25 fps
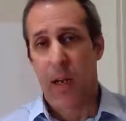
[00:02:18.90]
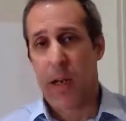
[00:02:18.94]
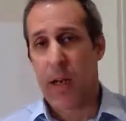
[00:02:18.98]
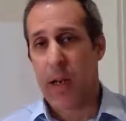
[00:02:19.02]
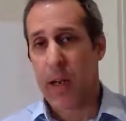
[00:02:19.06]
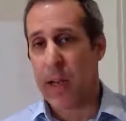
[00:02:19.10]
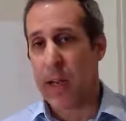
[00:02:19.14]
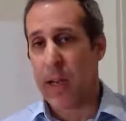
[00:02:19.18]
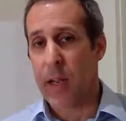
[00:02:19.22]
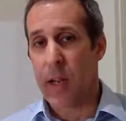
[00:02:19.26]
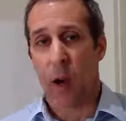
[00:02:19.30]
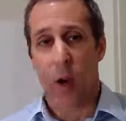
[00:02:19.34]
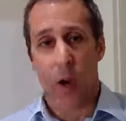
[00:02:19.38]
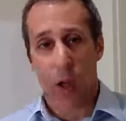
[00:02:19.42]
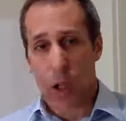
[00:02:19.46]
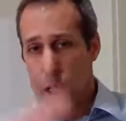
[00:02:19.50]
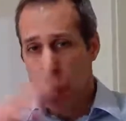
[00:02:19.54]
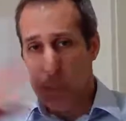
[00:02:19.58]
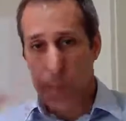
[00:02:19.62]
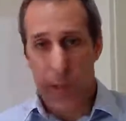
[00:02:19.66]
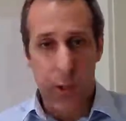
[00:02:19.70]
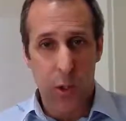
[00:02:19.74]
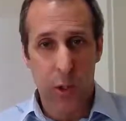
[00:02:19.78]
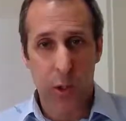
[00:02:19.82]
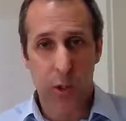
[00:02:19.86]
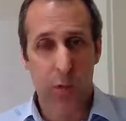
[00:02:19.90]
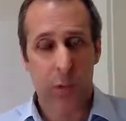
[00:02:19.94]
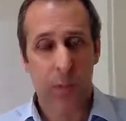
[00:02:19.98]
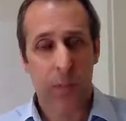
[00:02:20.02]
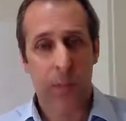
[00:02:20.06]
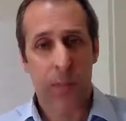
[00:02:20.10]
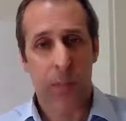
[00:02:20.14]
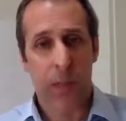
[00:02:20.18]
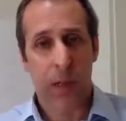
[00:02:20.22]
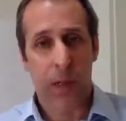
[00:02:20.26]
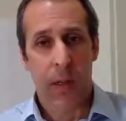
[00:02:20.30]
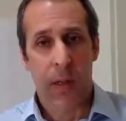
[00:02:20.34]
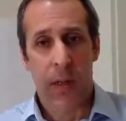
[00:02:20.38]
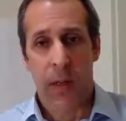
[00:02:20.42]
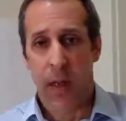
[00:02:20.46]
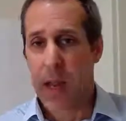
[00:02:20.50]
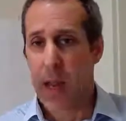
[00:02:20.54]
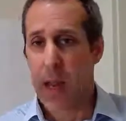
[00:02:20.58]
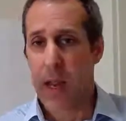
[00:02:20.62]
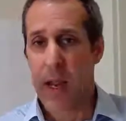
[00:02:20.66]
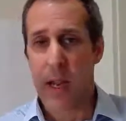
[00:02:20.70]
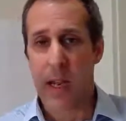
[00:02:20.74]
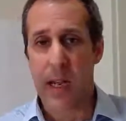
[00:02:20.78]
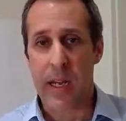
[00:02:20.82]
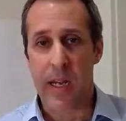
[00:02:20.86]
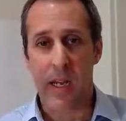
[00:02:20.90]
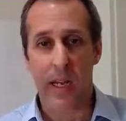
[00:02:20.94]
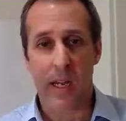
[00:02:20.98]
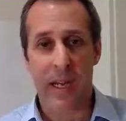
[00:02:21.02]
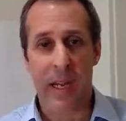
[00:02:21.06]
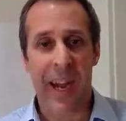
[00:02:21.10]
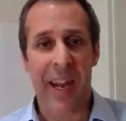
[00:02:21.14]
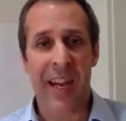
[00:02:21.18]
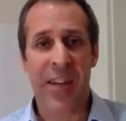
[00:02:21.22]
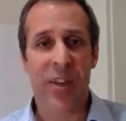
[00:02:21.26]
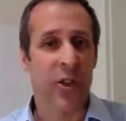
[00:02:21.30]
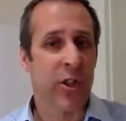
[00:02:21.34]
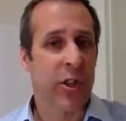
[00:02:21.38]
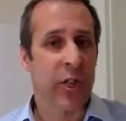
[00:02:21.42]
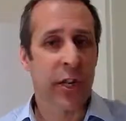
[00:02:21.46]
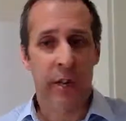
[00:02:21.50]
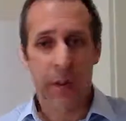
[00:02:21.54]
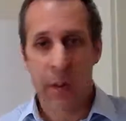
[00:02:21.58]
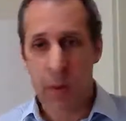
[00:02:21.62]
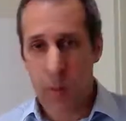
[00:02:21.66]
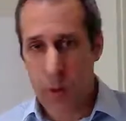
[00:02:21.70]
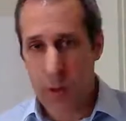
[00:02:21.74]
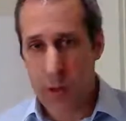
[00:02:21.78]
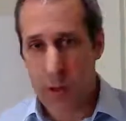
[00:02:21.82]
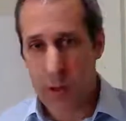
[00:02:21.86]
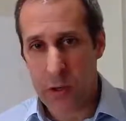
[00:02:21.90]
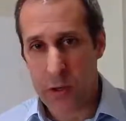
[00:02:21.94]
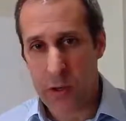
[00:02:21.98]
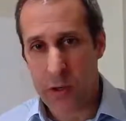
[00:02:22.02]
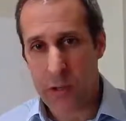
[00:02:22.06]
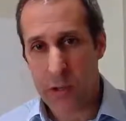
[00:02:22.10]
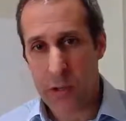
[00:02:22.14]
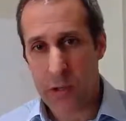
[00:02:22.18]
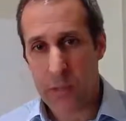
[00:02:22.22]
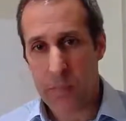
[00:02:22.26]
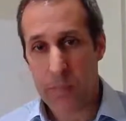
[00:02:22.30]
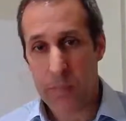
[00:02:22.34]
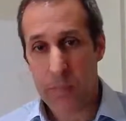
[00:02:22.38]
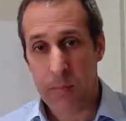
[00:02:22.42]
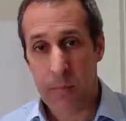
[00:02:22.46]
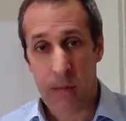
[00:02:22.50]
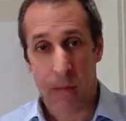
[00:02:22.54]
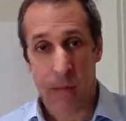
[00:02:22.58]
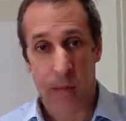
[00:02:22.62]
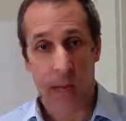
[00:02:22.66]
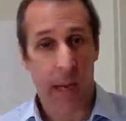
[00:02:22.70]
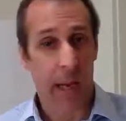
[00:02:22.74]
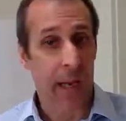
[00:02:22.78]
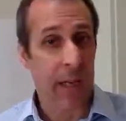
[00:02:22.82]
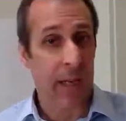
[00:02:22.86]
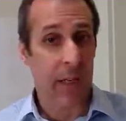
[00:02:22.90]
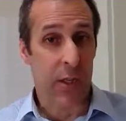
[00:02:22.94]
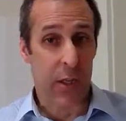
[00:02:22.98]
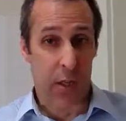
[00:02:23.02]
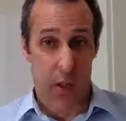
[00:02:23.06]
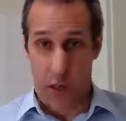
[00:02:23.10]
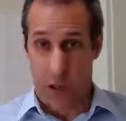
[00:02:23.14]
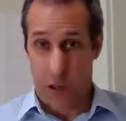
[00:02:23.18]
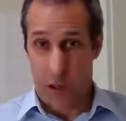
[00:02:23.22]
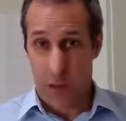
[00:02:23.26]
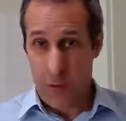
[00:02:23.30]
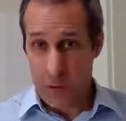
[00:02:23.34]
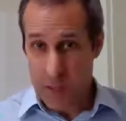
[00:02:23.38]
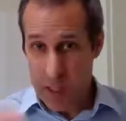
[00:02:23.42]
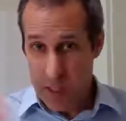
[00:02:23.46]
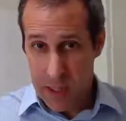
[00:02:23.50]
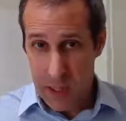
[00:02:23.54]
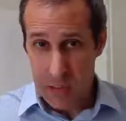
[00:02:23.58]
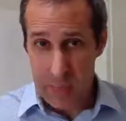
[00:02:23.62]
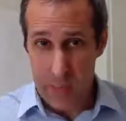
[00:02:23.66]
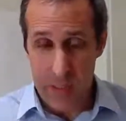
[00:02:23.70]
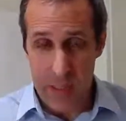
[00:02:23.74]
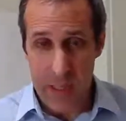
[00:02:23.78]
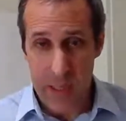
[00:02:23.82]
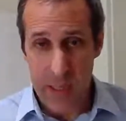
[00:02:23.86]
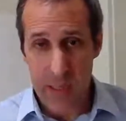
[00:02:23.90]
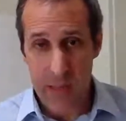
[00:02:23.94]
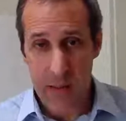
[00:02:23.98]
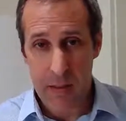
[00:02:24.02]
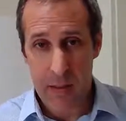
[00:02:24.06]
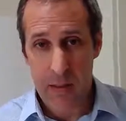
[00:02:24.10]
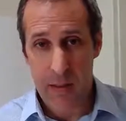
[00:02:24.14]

a hospital, a engineering works, a security company,